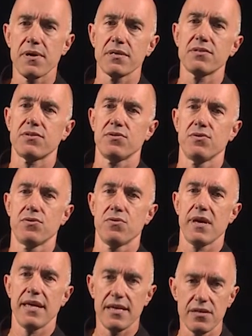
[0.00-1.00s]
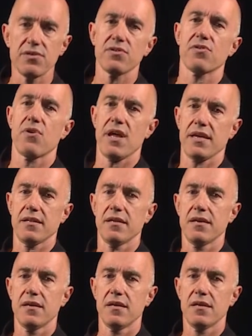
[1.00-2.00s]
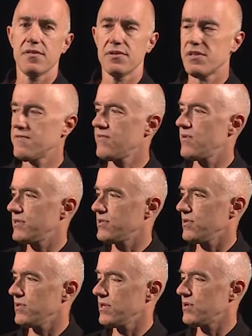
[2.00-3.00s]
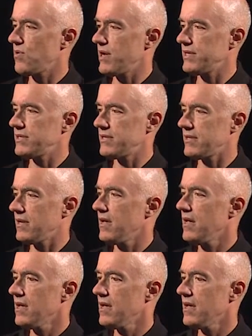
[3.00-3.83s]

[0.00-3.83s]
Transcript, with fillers: us to integrate the differential equation.